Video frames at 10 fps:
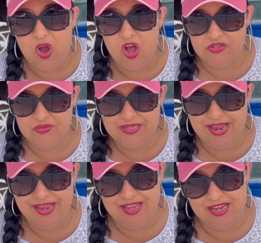Also today
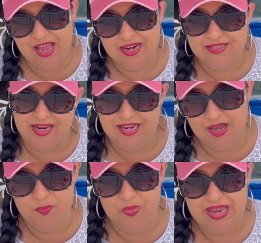I gotta kind of tidy
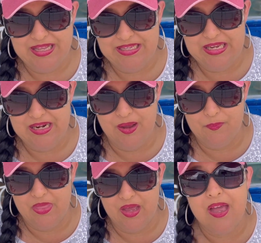up and clean up
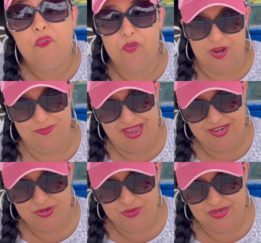the front
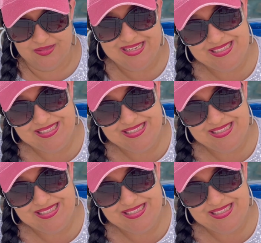patio because it's